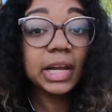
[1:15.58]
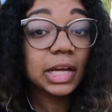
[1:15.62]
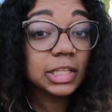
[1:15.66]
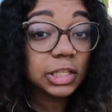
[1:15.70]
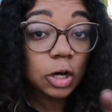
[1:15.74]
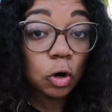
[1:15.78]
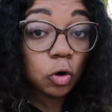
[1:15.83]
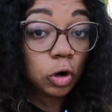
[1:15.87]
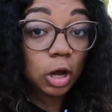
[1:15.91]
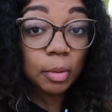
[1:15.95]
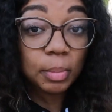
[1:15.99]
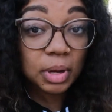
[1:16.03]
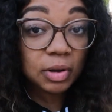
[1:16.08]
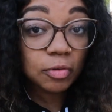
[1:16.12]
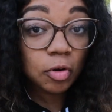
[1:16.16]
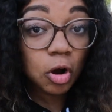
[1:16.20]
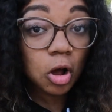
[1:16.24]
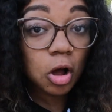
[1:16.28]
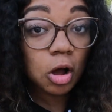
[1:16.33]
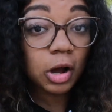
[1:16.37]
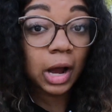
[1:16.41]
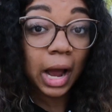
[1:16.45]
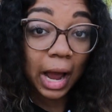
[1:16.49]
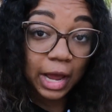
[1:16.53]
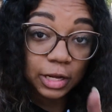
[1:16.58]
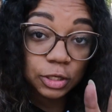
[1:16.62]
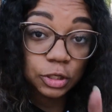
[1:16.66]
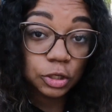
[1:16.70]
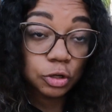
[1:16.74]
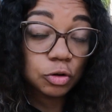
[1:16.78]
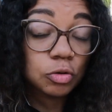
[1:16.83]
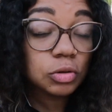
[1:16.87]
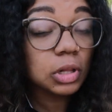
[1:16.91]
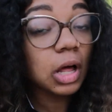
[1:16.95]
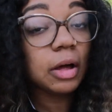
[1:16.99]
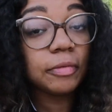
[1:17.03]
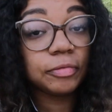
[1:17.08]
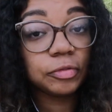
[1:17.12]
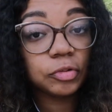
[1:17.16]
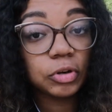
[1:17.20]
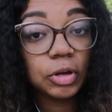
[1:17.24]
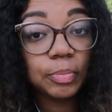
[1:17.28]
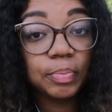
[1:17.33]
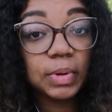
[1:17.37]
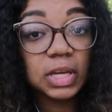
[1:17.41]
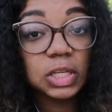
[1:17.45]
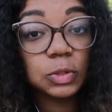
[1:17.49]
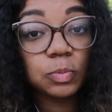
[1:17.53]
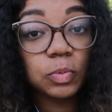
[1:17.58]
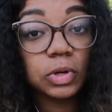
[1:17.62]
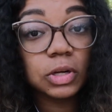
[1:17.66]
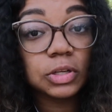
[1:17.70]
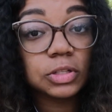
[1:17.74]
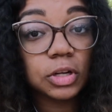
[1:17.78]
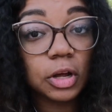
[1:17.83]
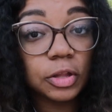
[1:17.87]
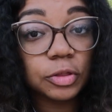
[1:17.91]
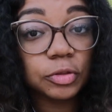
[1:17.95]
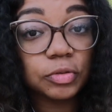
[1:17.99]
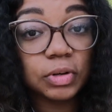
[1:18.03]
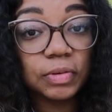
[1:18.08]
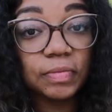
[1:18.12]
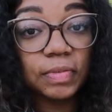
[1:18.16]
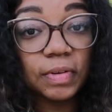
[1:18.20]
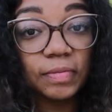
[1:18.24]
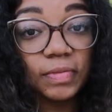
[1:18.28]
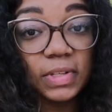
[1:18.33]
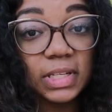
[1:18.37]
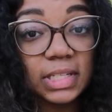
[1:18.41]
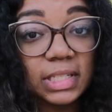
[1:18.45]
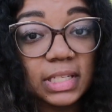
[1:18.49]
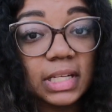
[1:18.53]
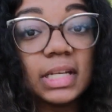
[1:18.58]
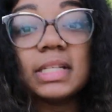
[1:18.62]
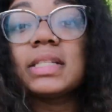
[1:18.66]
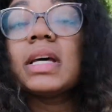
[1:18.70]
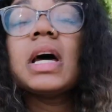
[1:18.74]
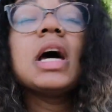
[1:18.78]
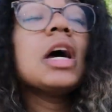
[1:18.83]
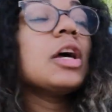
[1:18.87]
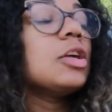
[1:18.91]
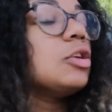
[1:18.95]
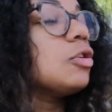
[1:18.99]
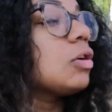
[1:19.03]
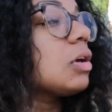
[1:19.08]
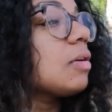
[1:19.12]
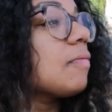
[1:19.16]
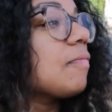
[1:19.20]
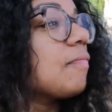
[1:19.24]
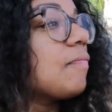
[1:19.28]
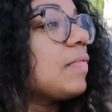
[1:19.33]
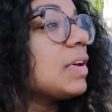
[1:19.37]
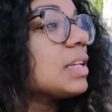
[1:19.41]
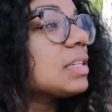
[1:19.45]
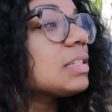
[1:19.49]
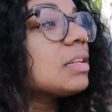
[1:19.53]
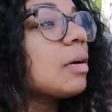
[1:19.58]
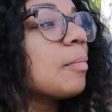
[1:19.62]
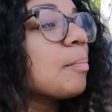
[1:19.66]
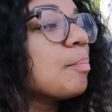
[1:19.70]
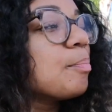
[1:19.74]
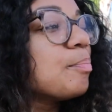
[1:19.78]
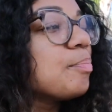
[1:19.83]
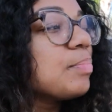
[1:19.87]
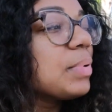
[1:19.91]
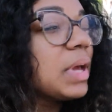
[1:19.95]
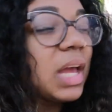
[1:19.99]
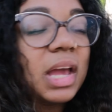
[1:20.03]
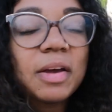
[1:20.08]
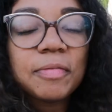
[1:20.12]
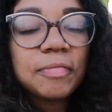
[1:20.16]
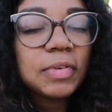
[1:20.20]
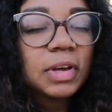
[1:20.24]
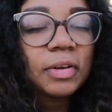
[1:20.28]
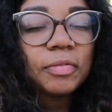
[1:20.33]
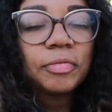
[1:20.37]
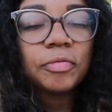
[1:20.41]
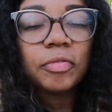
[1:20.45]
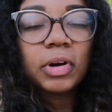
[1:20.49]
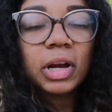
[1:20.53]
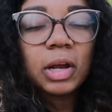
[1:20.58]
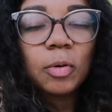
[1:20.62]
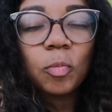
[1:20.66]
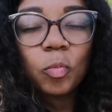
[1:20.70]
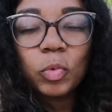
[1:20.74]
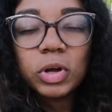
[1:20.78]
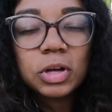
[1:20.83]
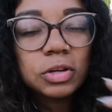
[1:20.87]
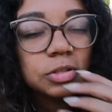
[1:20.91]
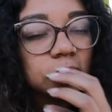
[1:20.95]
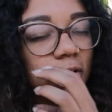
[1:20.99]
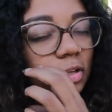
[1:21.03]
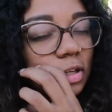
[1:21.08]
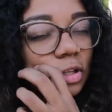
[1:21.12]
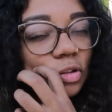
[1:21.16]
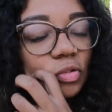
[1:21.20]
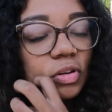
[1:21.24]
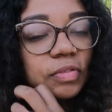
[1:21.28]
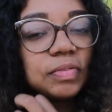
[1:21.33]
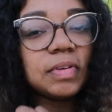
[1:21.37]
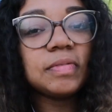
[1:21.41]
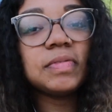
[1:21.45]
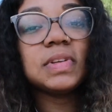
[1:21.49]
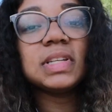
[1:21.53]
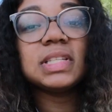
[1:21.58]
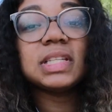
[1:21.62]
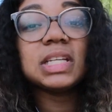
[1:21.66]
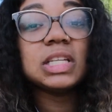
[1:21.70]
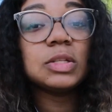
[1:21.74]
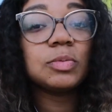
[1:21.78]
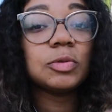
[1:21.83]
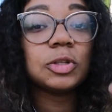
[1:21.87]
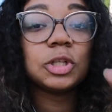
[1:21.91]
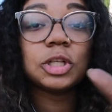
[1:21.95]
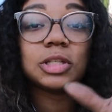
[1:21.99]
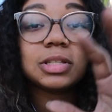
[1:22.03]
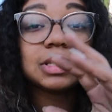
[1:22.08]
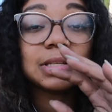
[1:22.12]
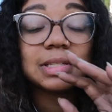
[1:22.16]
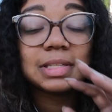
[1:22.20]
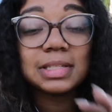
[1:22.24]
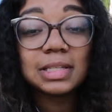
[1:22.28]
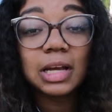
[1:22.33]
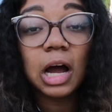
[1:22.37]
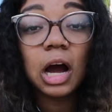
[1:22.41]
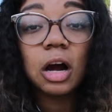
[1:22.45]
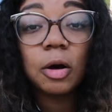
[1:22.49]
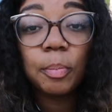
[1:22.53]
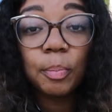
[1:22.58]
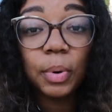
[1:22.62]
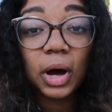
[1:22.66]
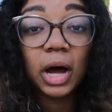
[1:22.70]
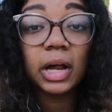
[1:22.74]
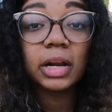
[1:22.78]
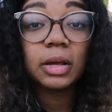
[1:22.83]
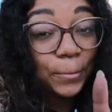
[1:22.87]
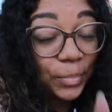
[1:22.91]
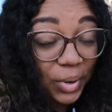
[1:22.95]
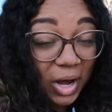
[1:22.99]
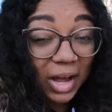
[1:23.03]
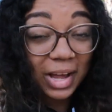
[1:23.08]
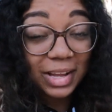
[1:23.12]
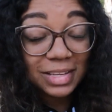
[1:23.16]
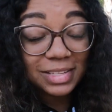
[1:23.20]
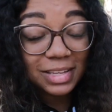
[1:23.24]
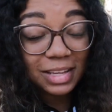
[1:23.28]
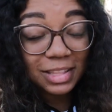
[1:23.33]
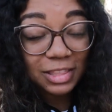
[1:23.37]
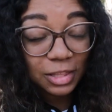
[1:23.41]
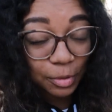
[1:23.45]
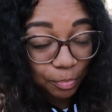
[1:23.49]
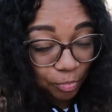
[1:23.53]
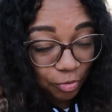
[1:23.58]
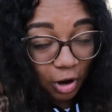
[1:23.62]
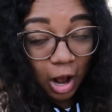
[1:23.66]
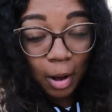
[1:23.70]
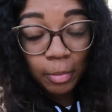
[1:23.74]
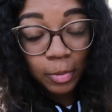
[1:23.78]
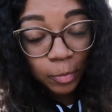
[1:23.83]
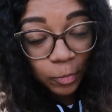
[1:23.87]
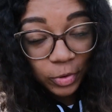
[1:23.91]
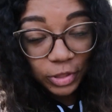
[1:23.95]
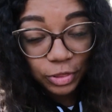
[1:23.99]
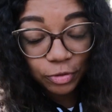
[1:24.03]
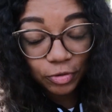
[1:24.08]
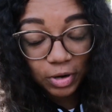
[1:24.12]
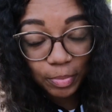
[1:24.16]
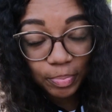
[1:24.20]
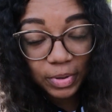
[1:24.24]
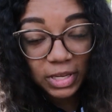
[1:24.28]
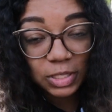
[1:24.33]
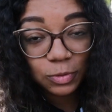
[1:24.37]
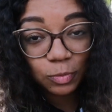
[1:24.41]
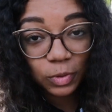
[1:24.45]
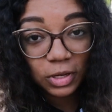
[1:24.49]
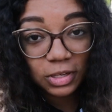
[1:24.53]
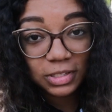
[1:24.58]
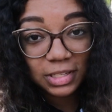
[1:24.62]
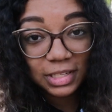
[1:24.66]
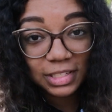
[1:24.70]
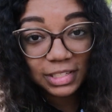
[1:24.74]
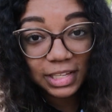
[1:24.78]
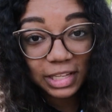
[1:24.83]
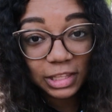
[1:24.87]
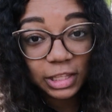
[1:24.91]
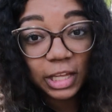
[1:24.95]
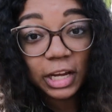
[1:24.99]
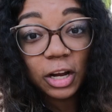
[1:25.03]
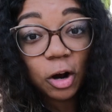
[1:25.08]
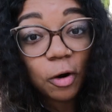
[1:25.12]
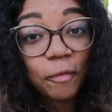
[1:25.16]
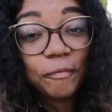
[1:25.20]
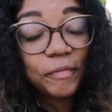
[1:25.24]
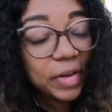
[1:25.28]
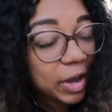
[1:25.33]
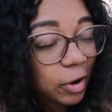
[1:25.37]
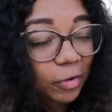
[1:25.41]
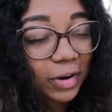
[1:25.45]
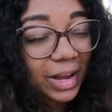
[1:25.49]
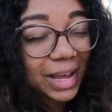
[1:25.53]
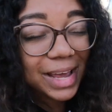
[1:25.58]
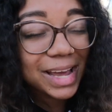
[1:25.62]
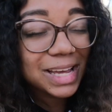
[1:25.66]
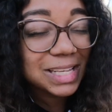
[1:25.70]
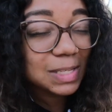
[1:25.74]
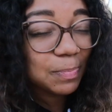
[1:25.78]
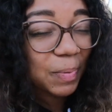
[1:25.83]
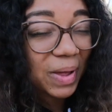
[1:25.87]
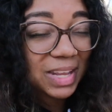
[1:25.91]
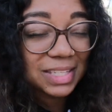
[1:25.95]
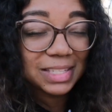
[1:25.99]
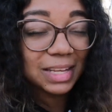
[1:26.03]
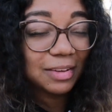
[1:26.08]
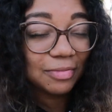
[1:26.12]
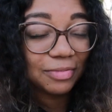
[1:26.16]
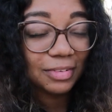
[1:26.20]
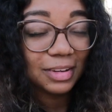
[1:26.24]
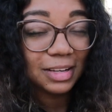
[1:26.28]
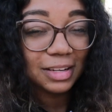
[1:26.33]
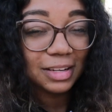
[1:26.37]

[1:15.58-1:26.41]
Now, don't get me wrong, I do love 3-piece wheels on 350Zs. You can fit some beefy freaking wheels on the 350Zs with just a stock body. But the problem with 3-piece wheels is that they are very expensive,